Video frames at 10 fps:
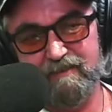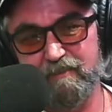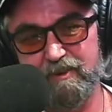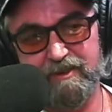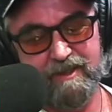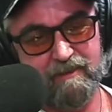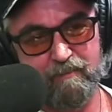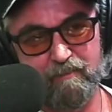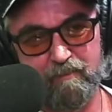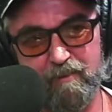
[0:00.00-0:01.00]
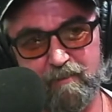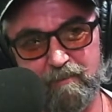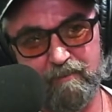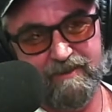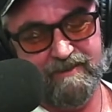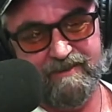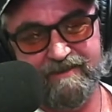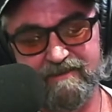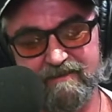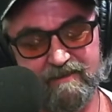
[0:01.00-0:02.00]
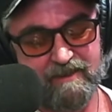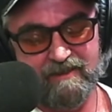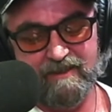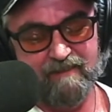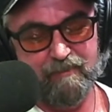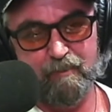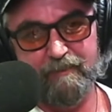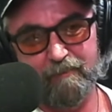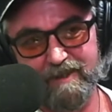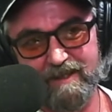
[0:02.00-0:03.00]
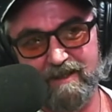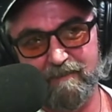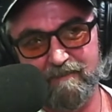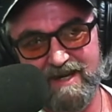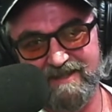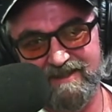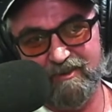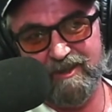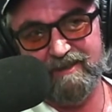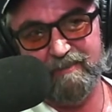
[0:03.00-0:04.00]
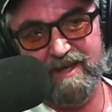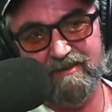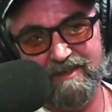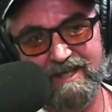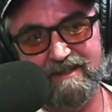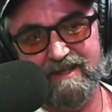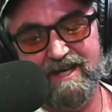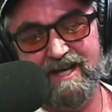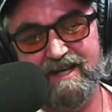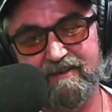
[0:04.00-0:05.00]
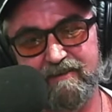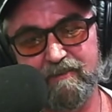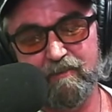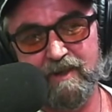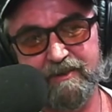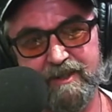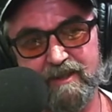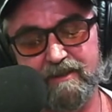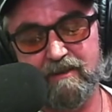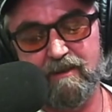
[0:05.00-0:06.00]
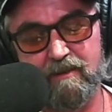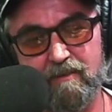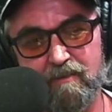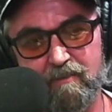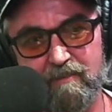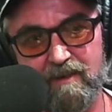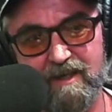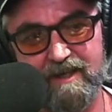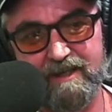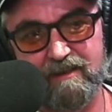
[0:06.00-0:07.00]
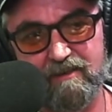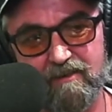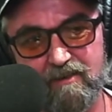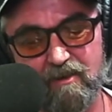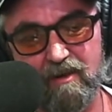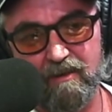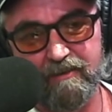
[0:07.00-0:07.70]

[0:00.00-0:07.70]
What was? Give us one really amazing thing about that, and one thing like, oh my God.